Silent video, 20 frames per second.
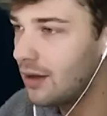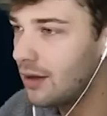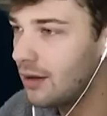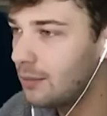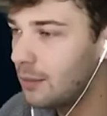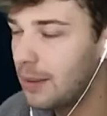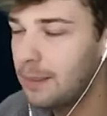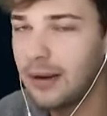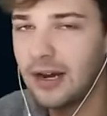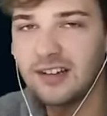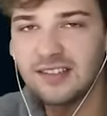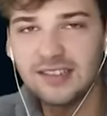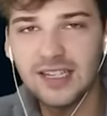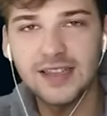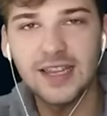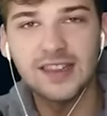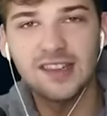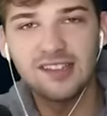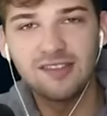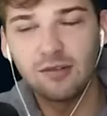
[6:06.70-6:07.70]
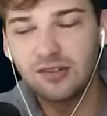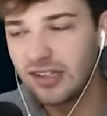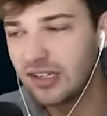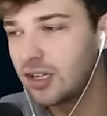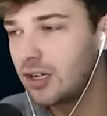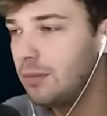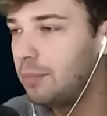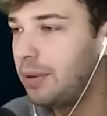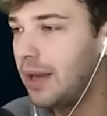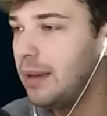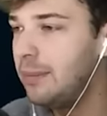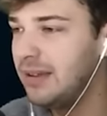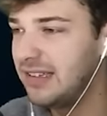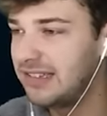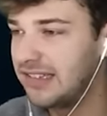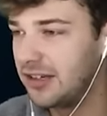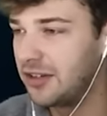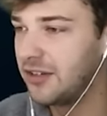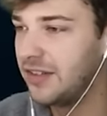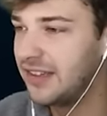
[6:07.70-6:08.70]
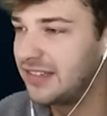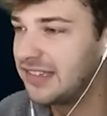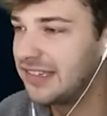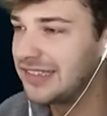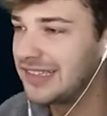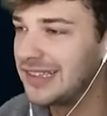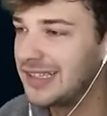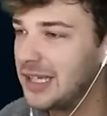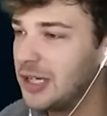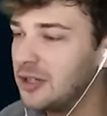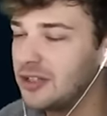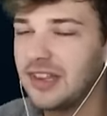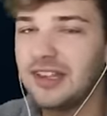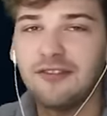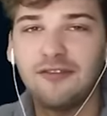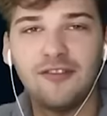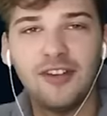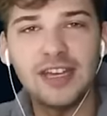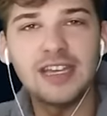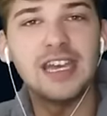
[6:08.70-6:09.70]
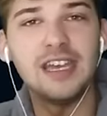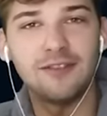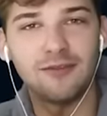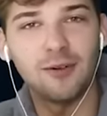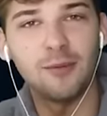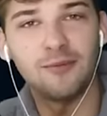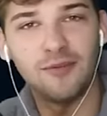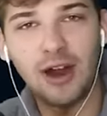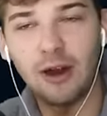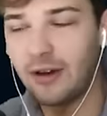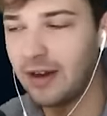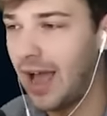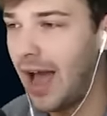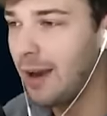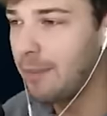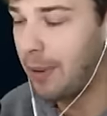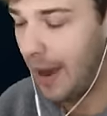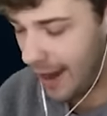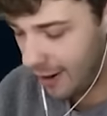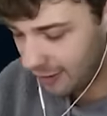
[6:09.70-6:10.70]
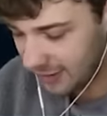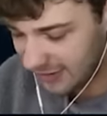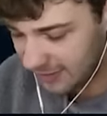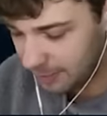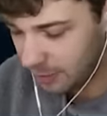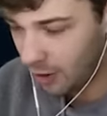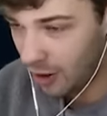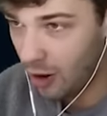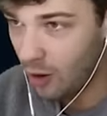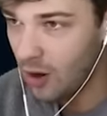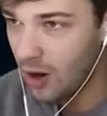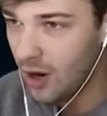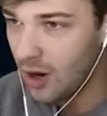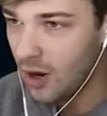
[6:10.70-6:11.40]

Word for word: my parents said that this was a good babysitter. This is literally Vicky from Fairy Odd Parents, bro.